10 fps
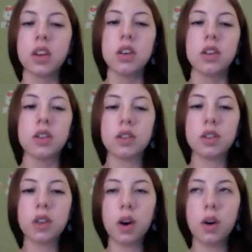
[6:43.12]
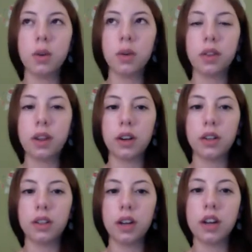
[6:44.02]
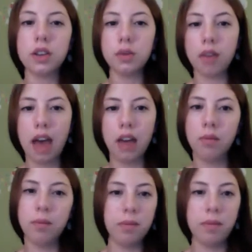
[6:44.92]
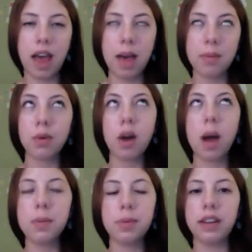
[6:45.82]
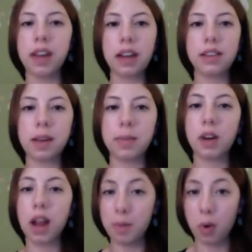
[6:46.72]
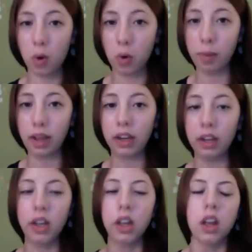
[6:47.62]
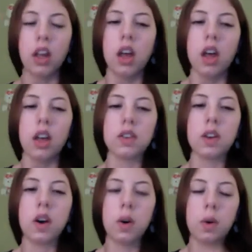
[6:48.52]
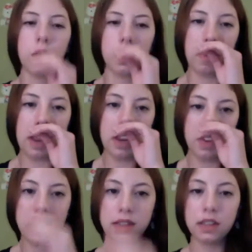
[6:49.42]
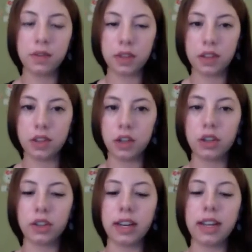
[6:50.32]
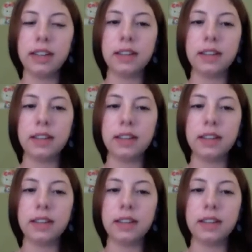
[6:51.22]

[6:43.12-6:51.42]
So they're going to do that probably next summer, I'm hoping. So the main reason for this surgery is